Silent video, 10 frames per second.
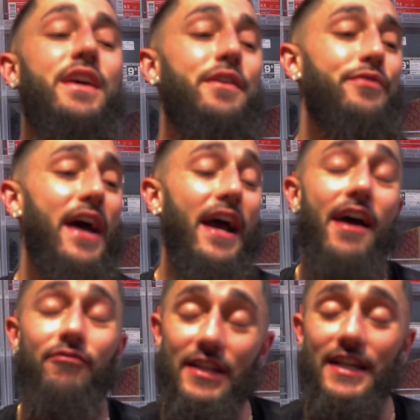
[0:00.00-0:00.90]
In fact,
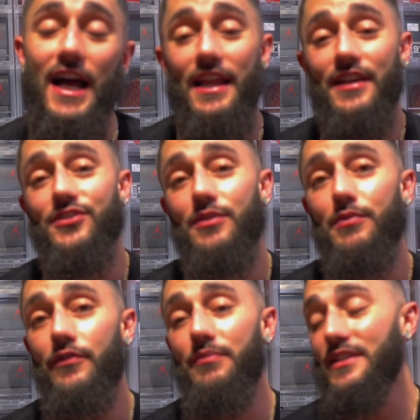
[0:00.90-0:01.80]
I really gotta get
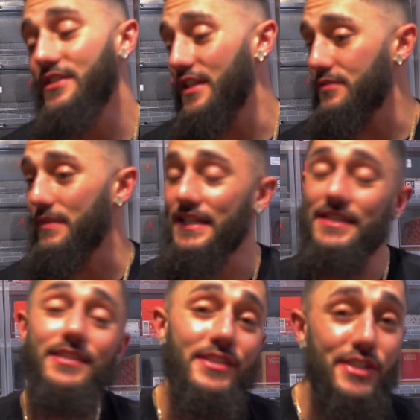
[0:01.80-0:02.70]
something off my chest, man.
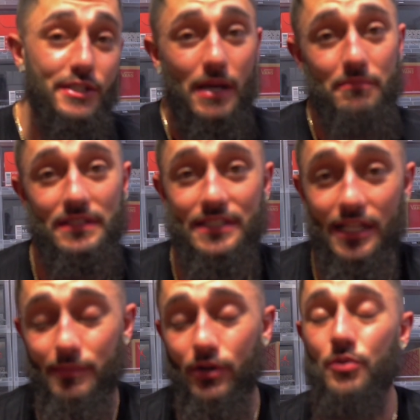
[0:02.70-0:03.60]
This is something I've been
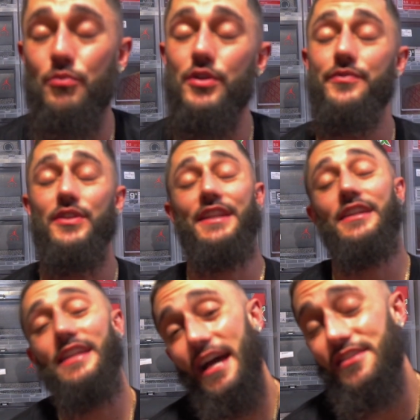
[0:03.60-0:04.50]
telling my homeboys for like
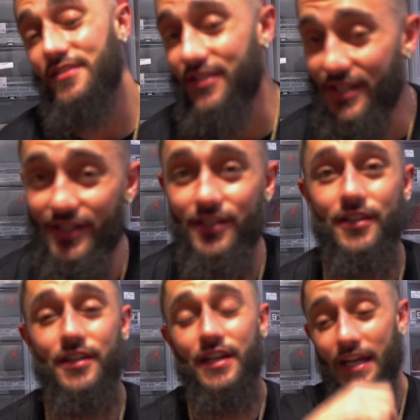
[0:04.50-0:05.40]
the last
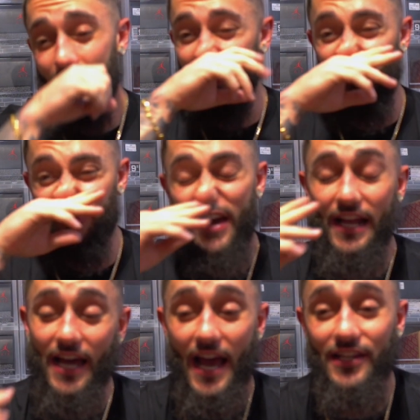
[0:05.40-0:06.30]
year. In
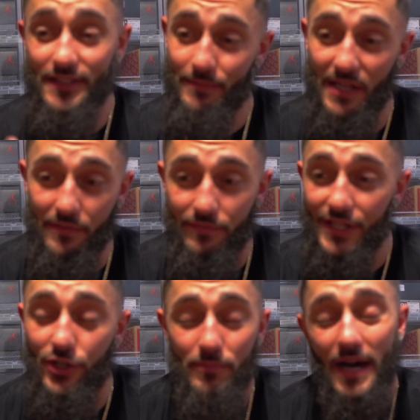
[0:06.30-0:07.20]
fact, I actually made a
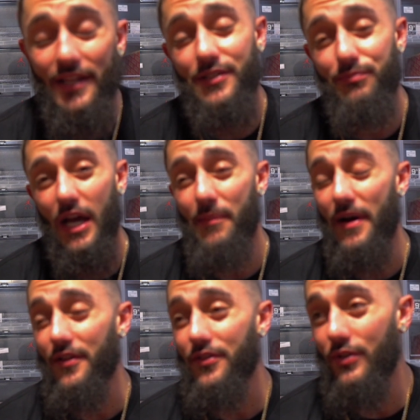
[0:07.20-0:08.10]
video about this probably
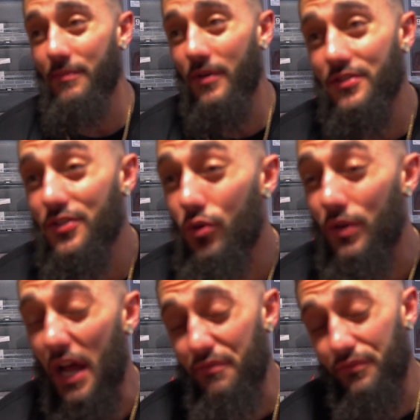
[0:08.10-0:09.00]
about 3 months ago
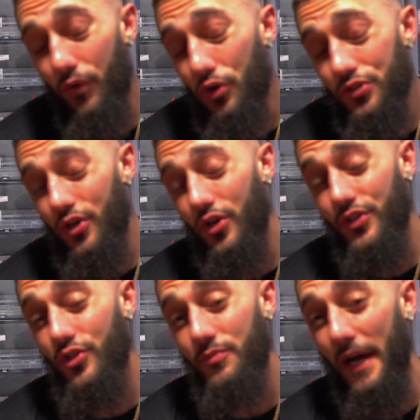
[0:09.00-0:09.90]
when I first
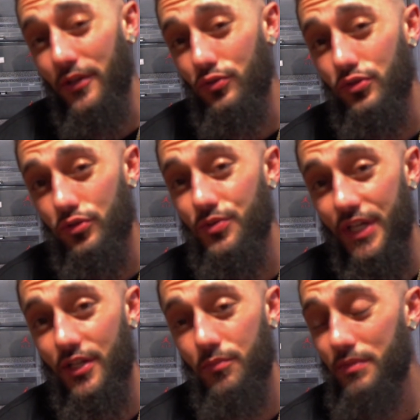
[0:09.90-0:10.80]
started doing my YouTube
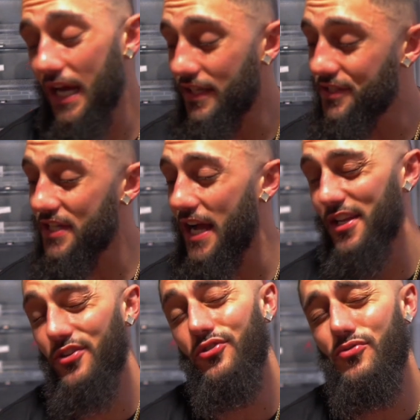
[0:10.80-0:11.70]
channel. But I
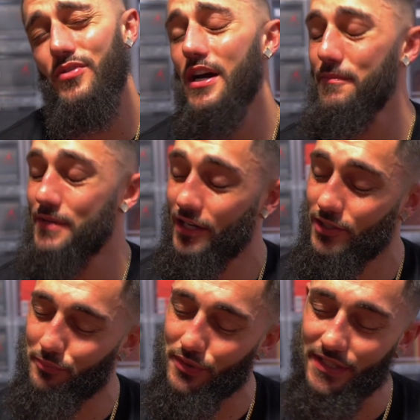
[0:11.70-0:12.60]
decided, you know what, I'm not
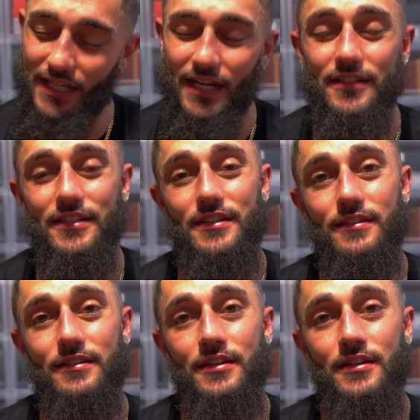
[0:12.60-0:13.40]
gonna put that out there.